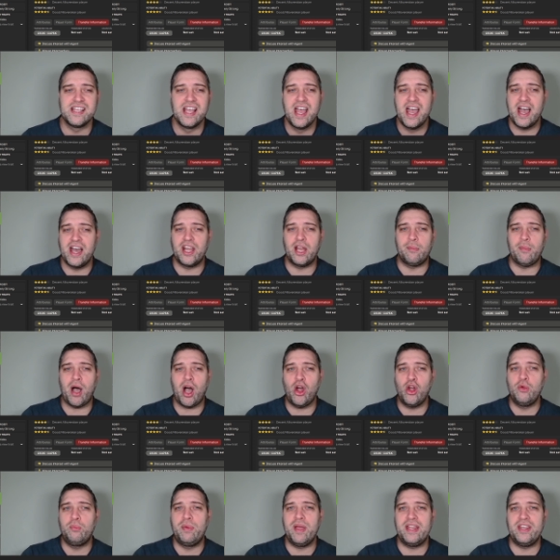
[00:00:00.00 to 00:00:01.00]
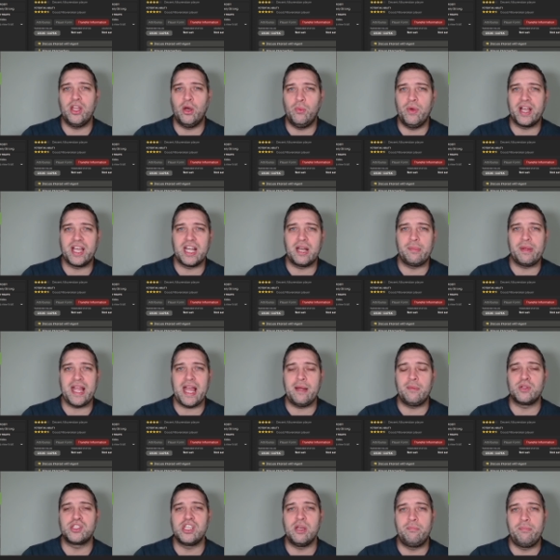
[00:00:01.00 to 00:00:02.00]
and I'm hoping that we're going to be able
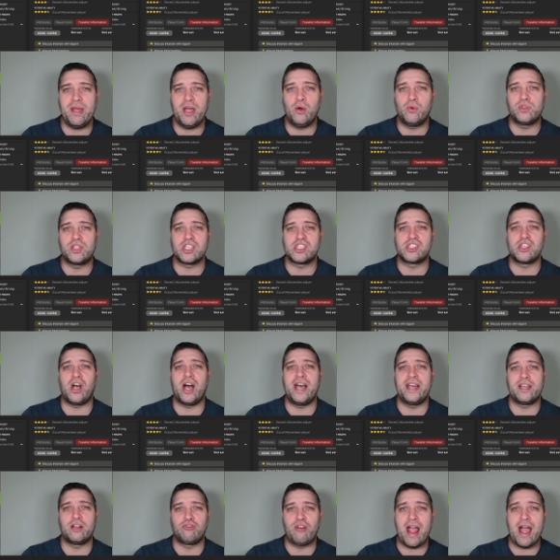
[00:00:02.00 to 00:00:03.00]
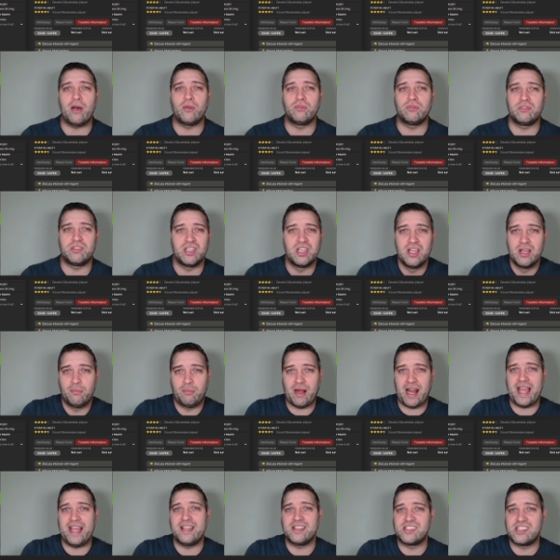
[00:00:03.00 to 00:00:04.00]
to build the side around
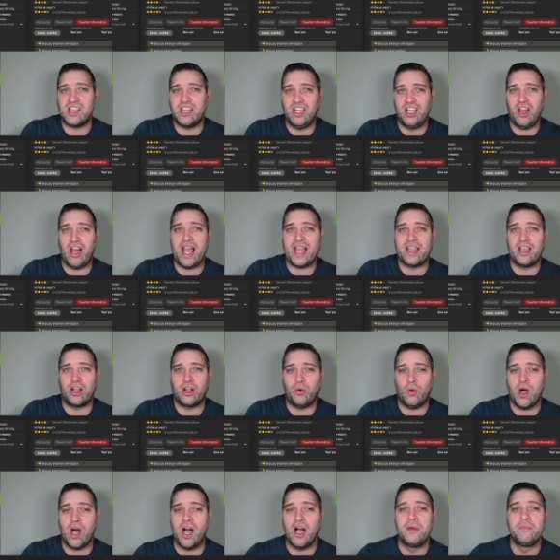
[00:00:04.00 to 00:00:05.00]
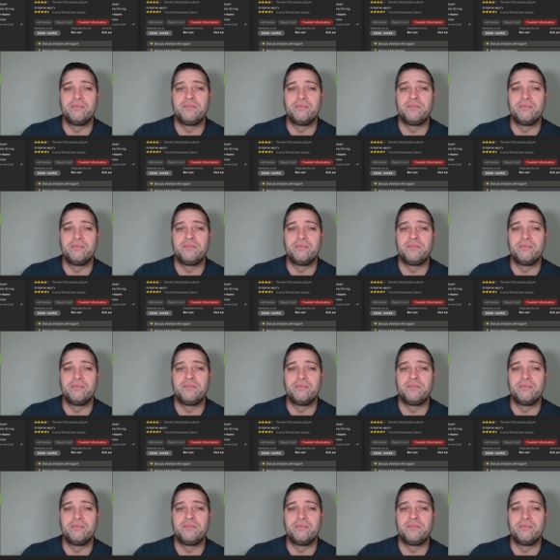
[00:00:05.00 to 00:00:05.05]
players like Aqua.